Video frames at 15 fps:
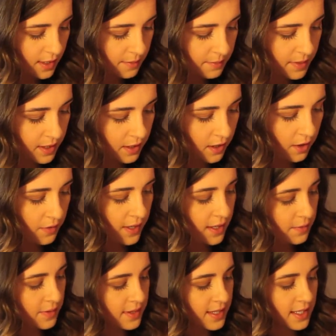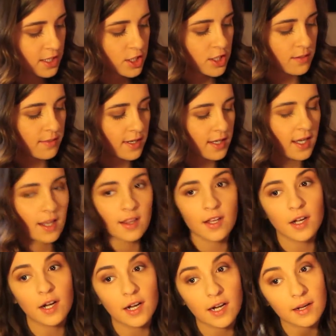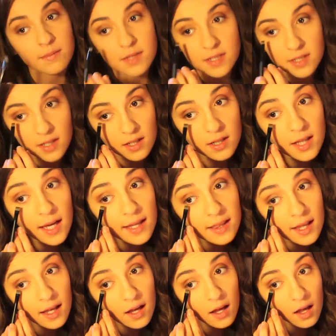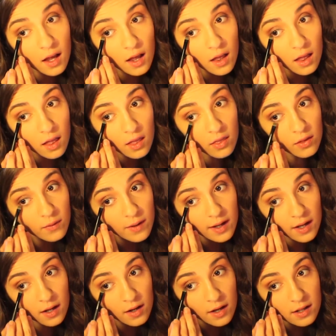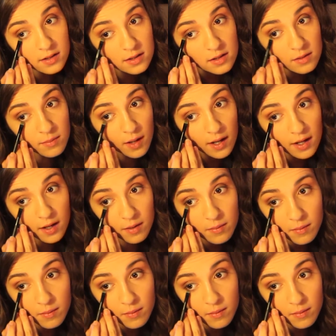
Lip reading: I'm gonna go in with that shimmery color, and I'm just gonna line that all the way across the bottom.